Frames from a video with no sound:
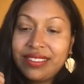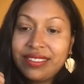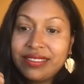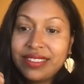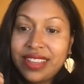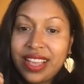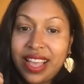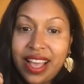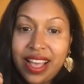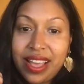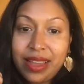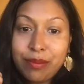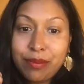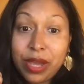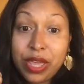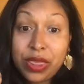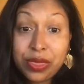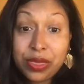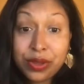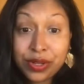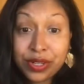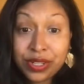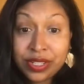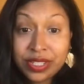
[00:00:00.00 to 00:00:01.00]
had my
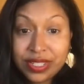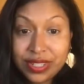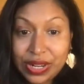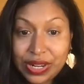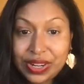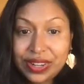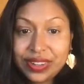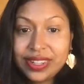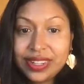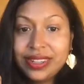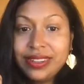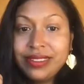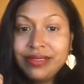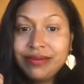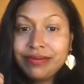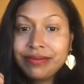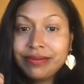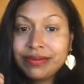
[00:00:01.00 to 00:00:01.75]
third daughter,